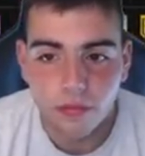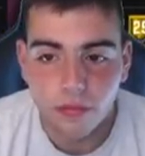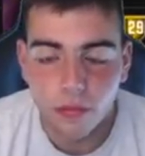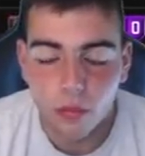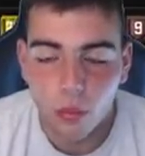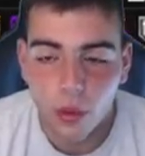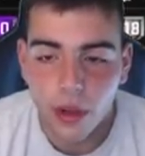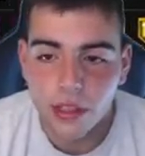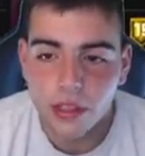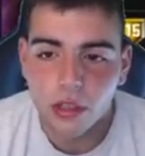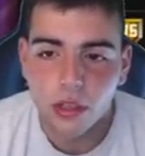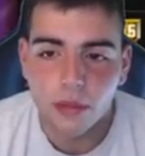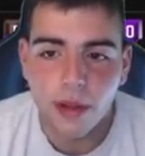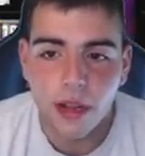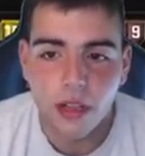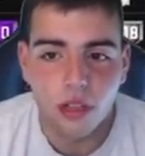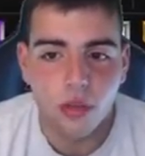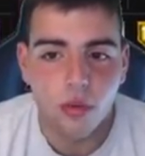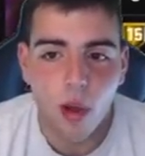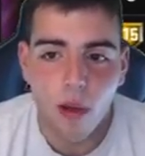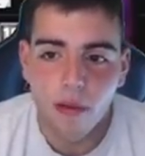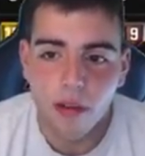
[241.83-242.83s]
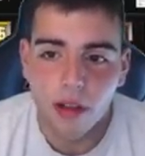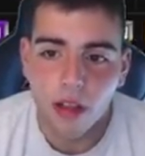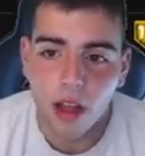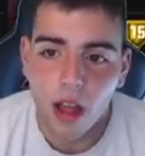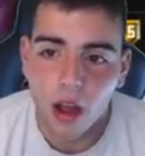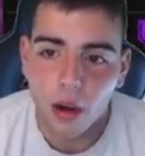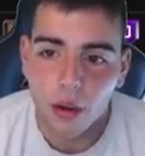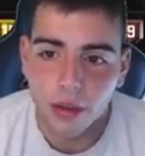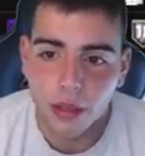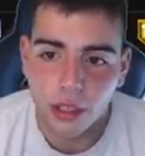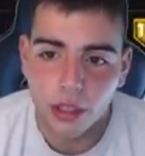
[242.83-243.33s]
Wait till about 12
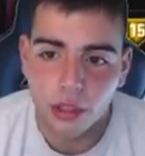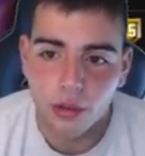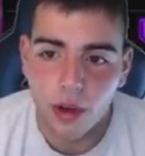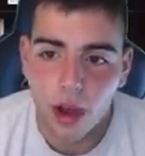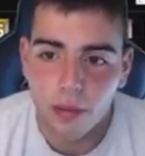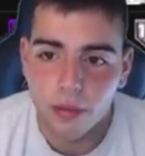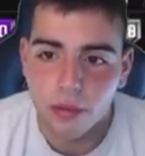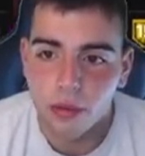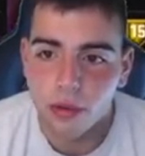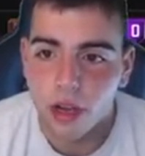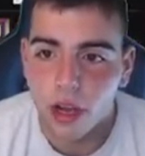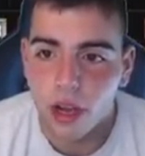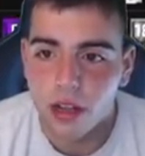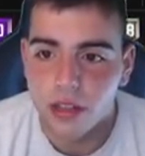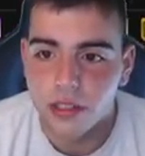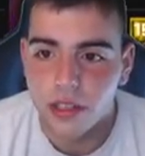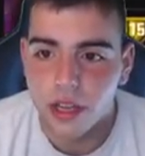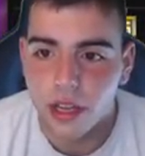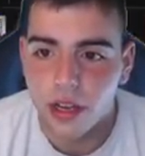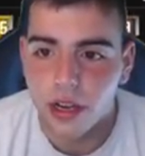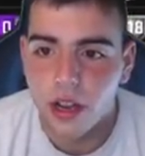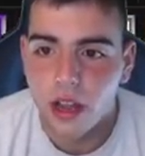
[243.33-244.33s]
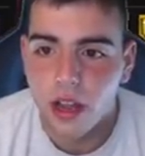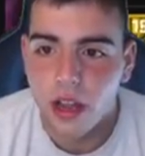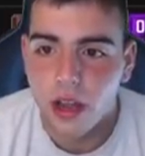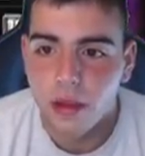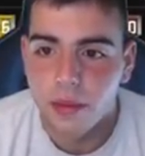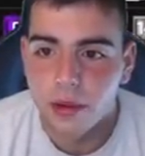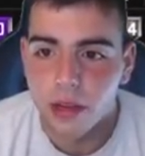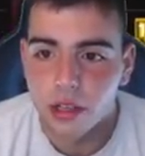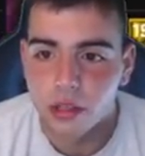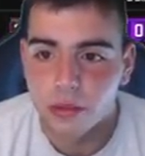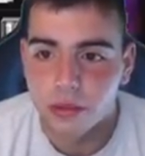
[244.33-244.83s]
o'clock when they drop new content
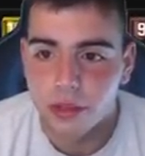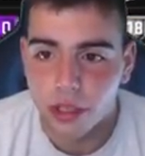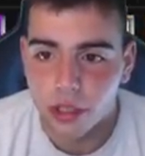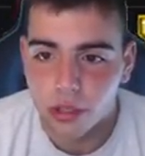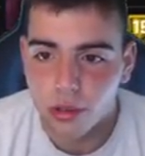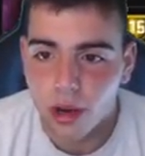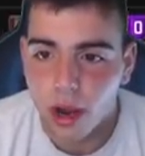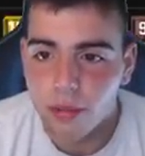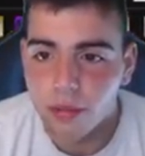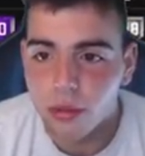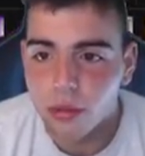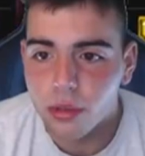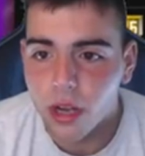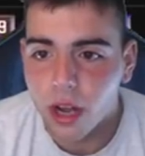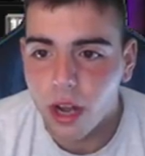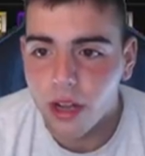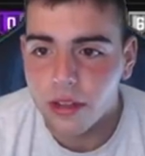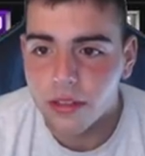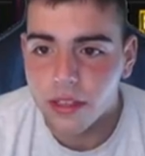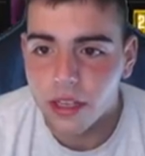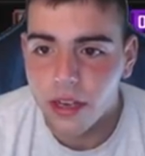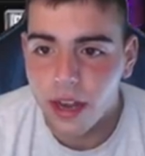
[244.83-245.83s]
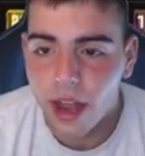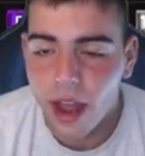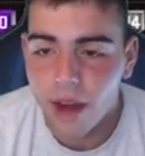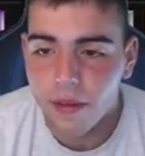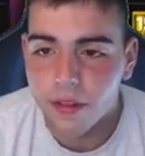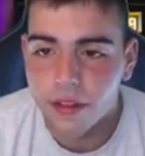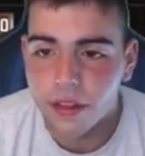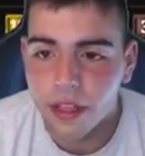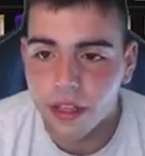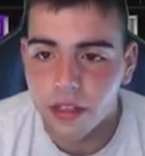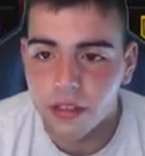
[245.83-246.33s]
because when they drop new content,
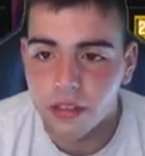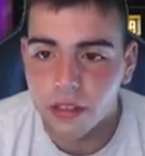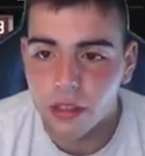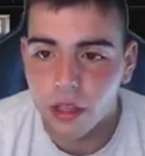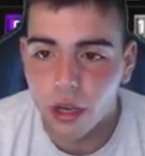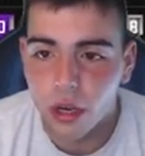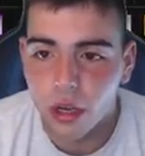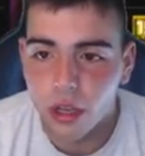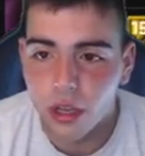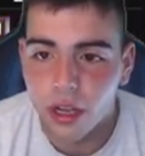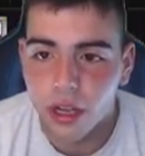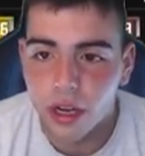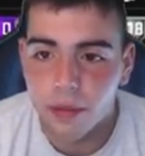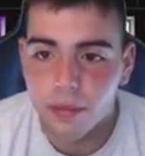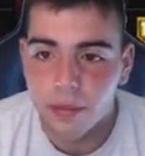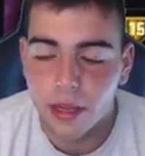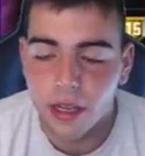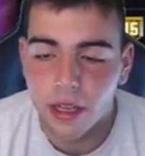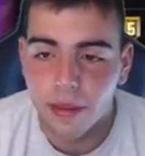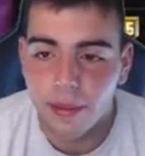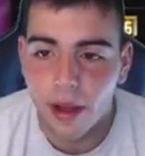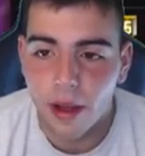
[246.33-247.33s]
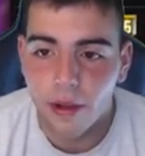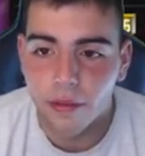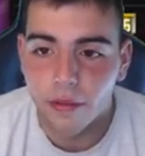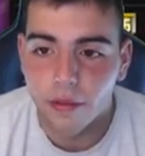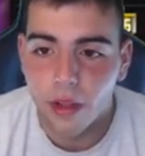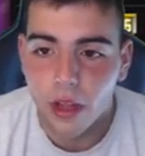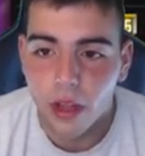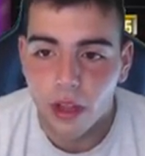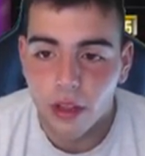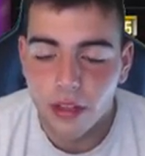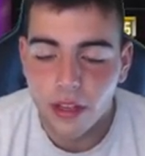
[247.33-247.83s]
everything's literally going to be about
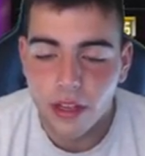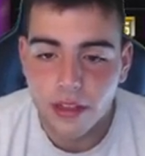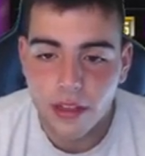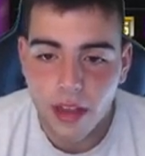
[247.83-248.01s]
these